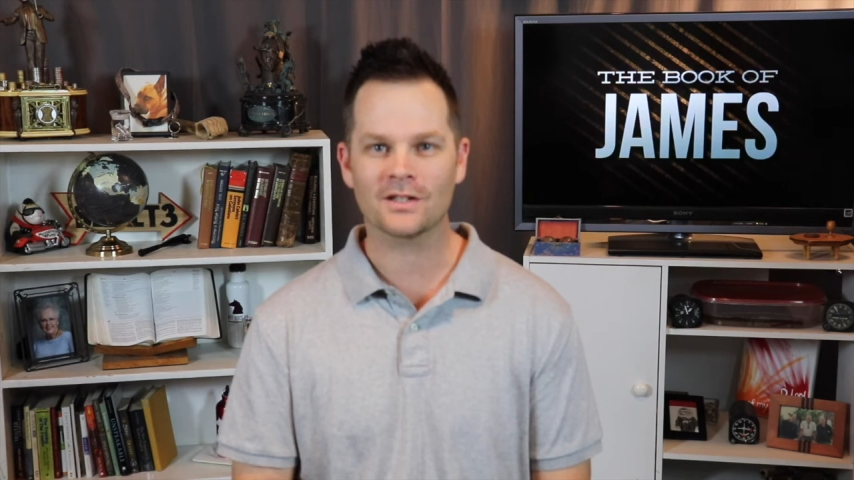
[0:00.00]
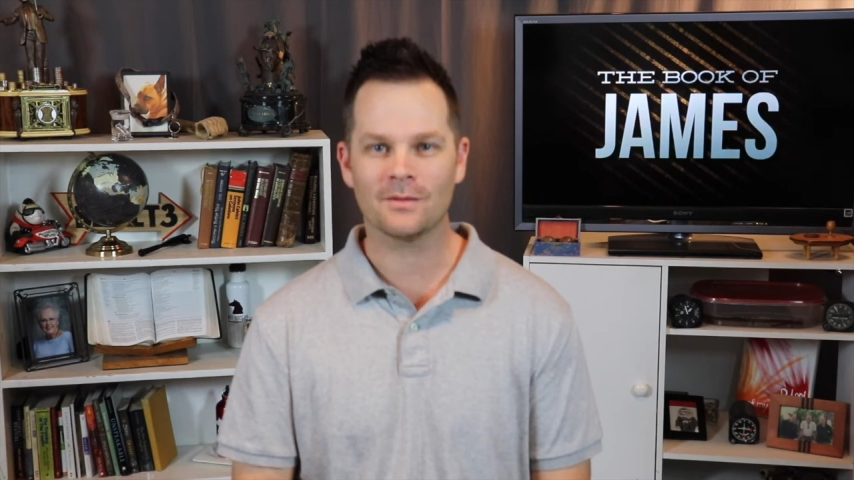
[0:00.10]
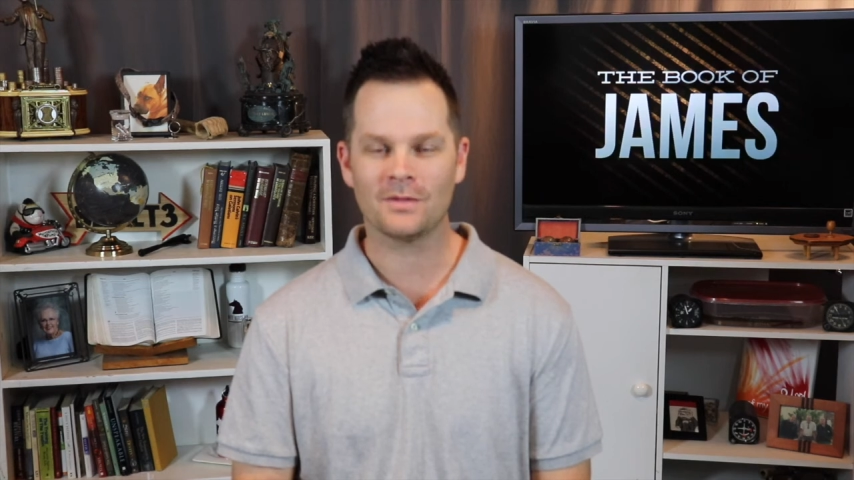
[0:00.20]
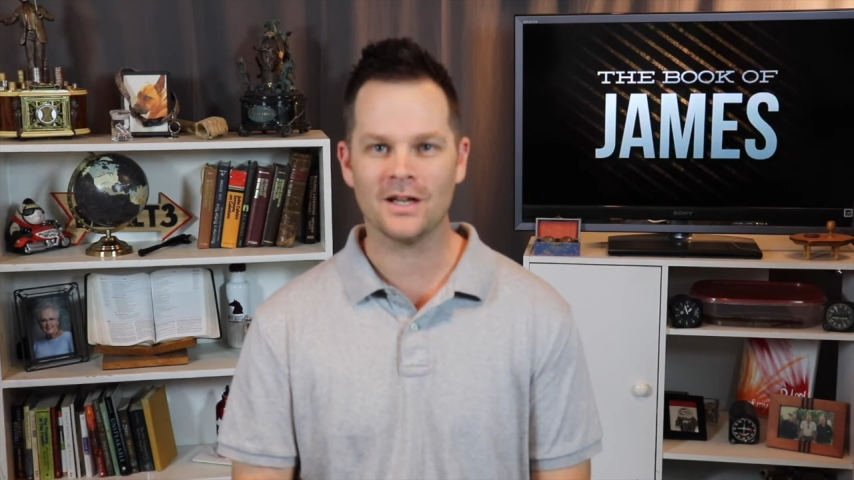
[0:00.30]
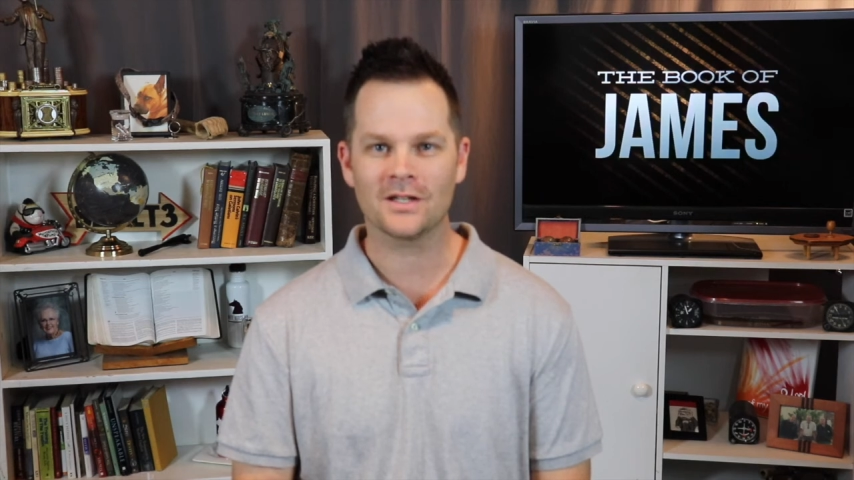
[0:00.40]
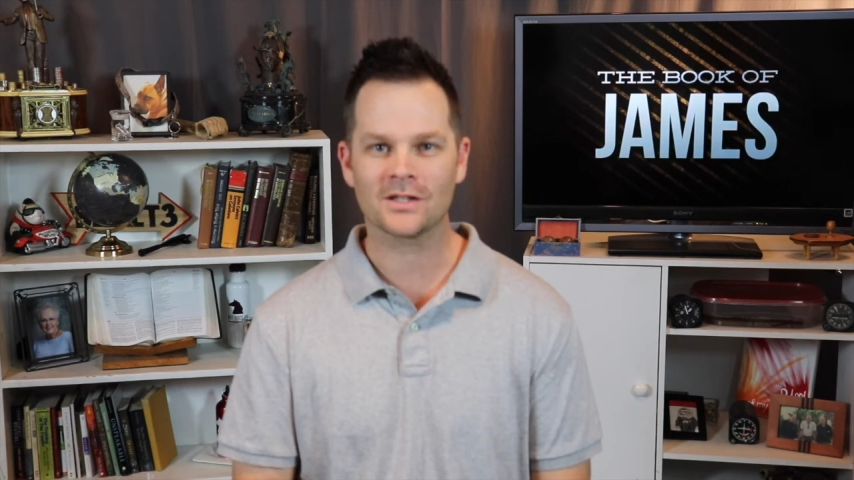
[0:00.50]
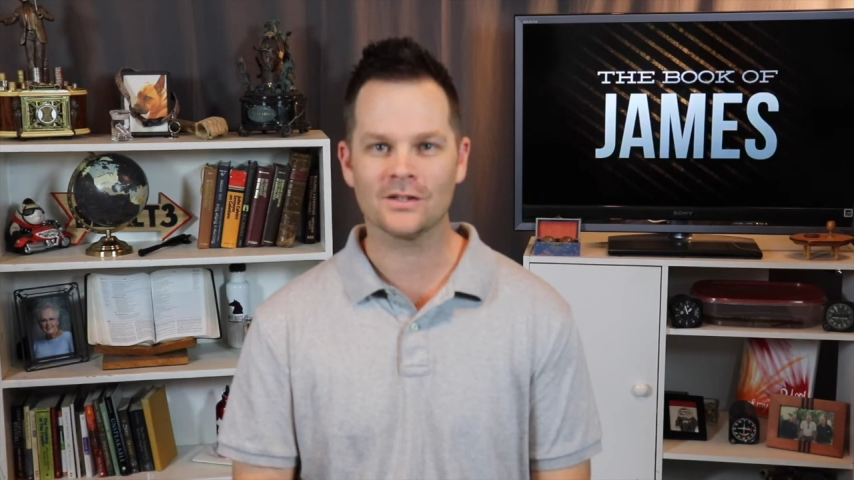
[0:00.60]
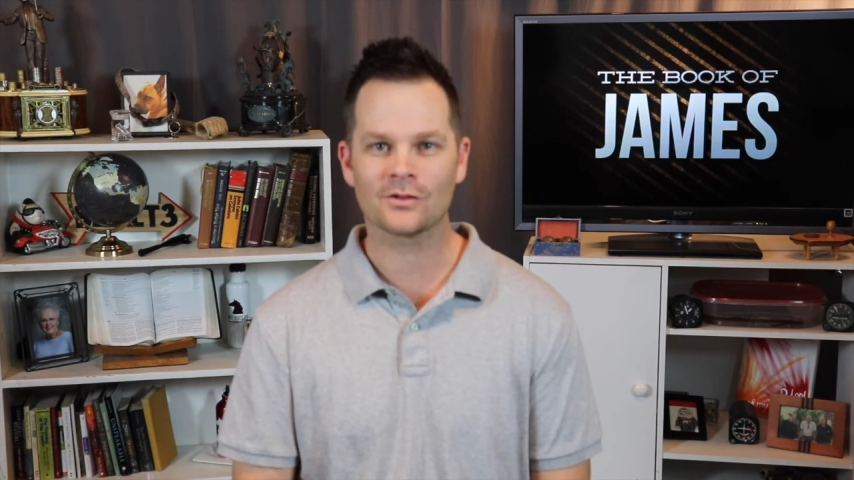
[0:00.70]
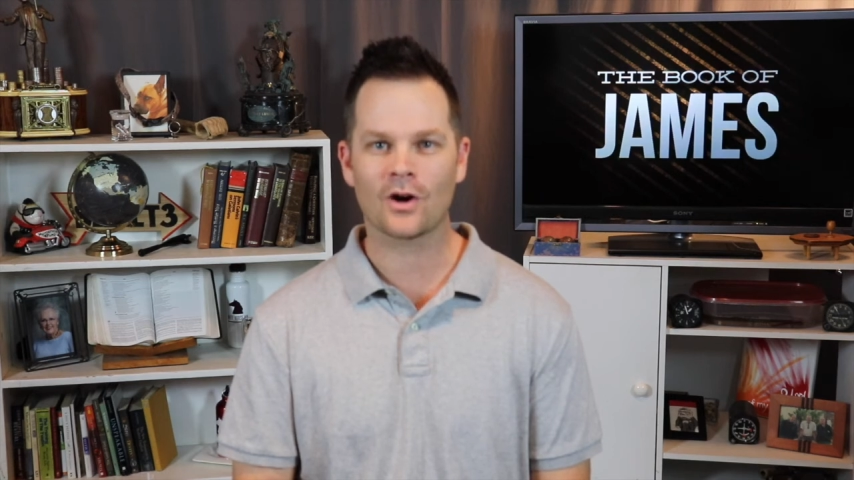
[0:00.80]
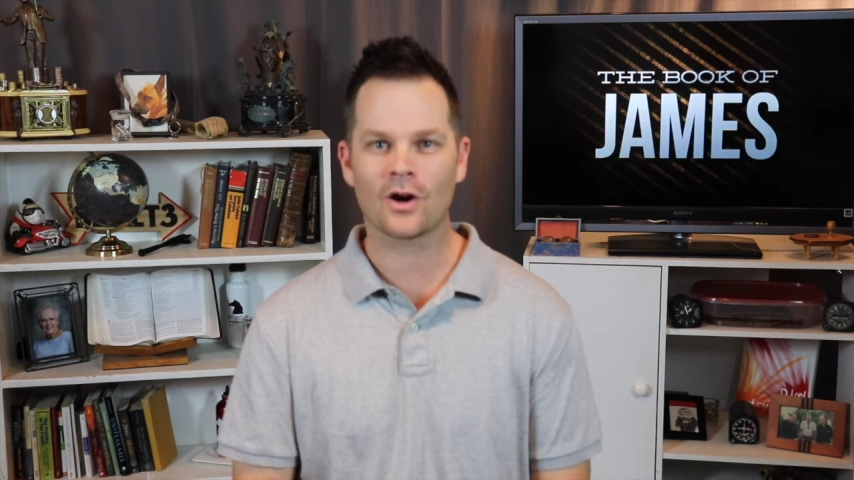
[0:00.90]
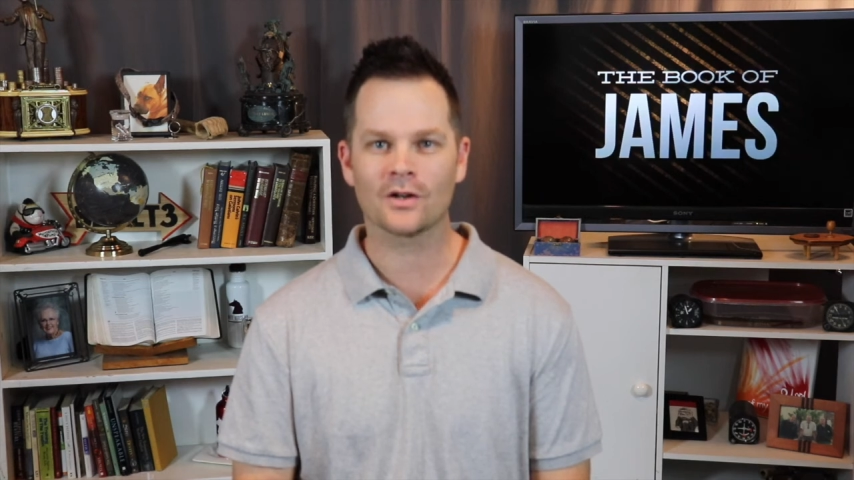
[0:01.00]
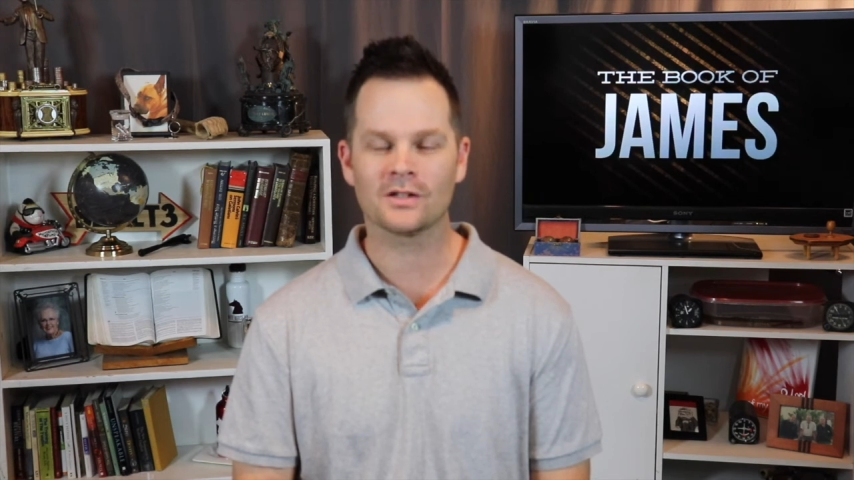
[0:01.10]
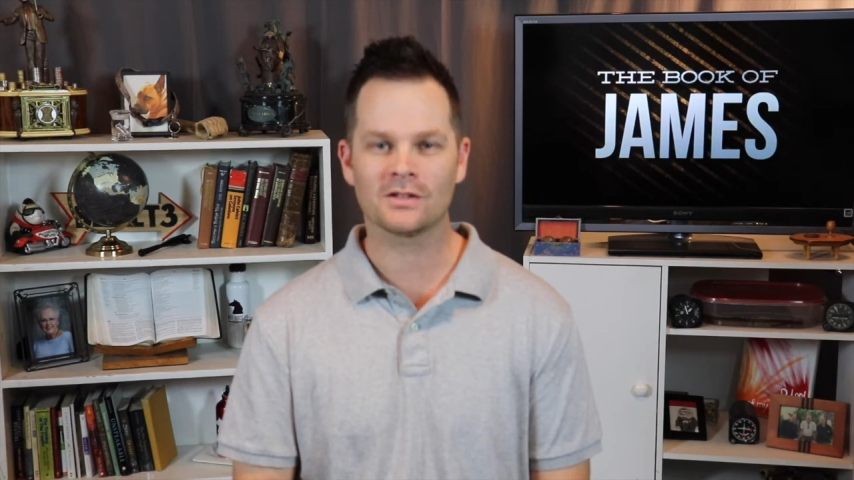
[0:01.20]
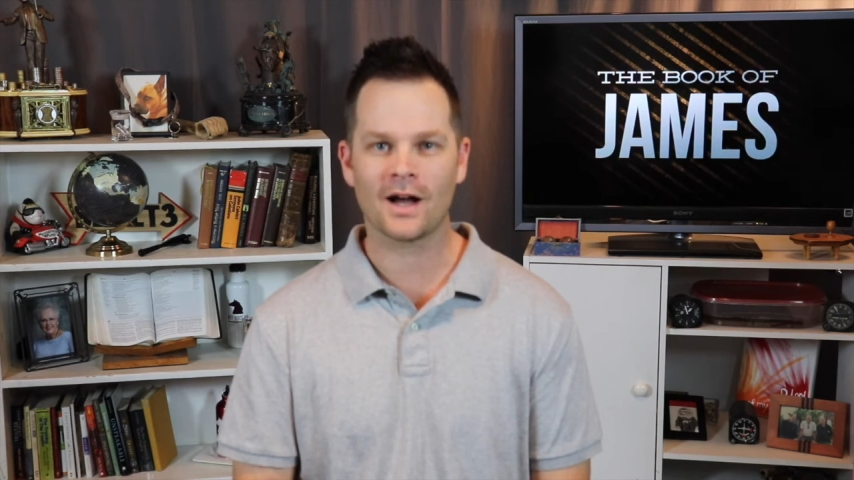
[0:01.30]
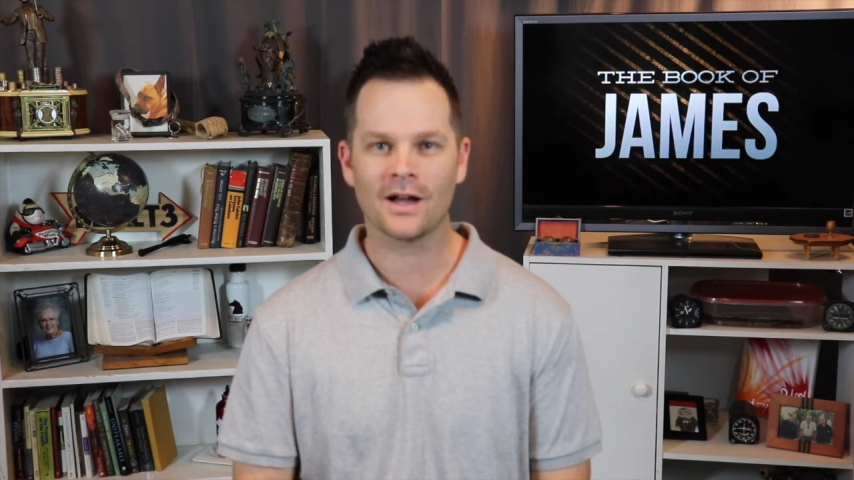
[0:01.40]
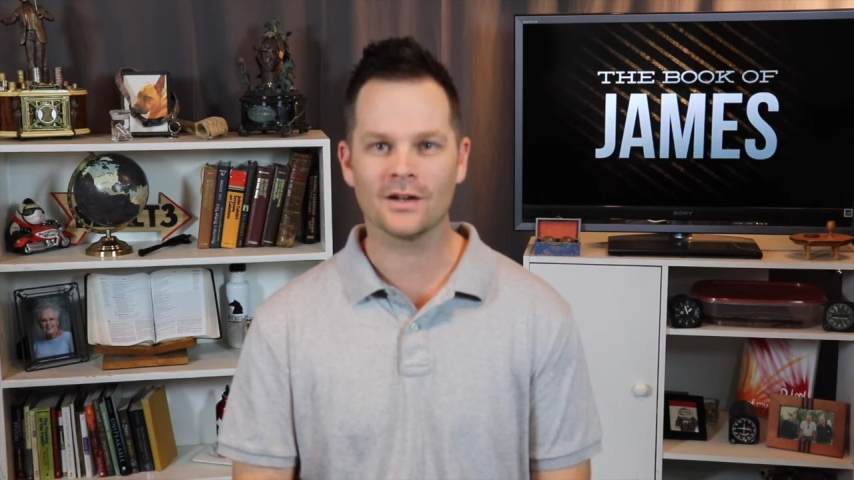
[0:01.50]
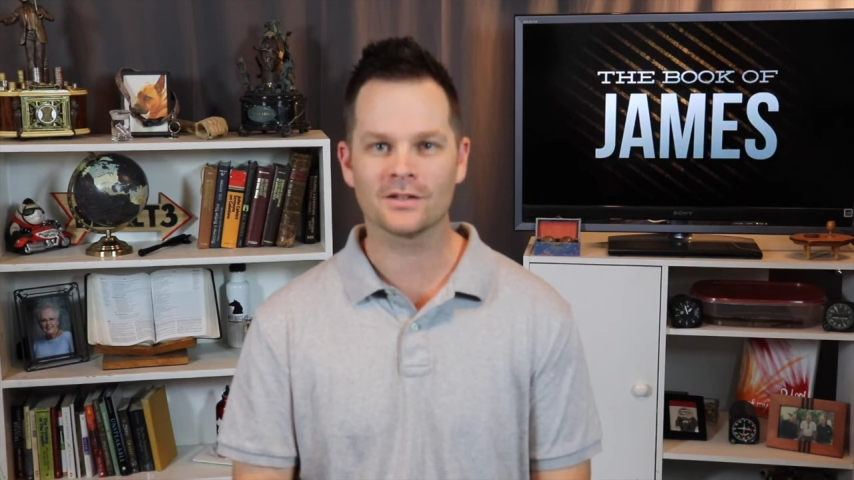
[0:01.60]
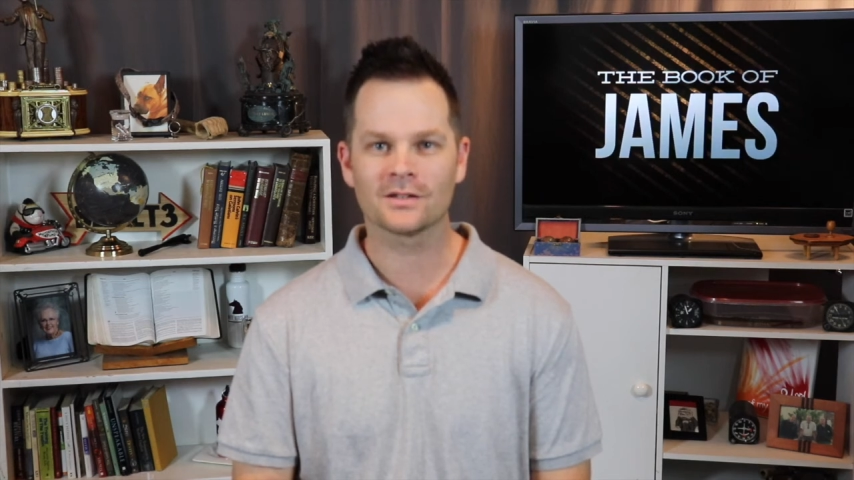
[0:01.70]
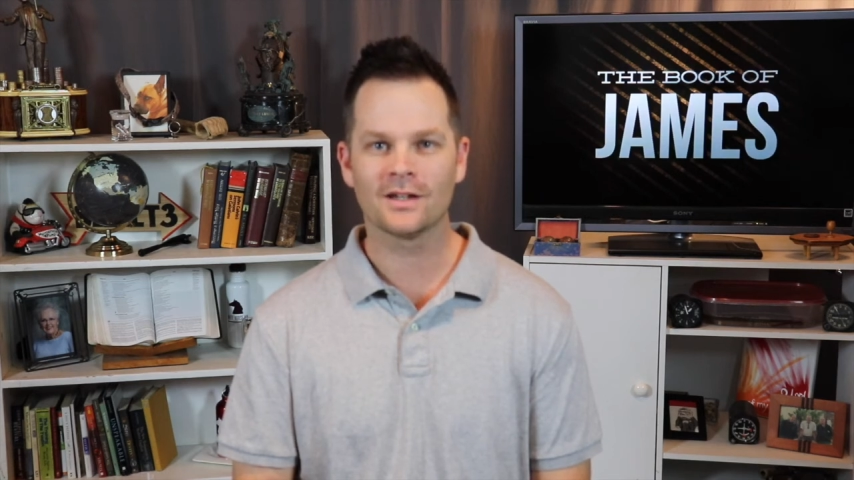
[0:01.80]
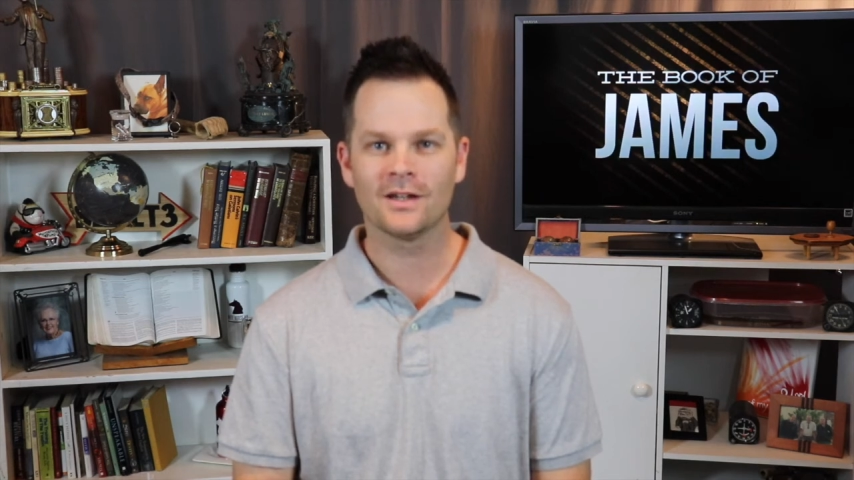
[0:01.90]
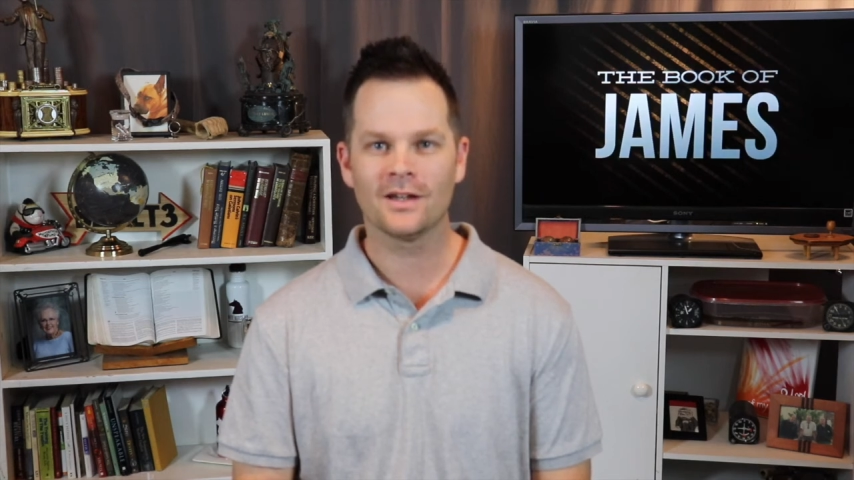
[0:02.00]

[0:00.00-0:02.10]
temptations or our desires,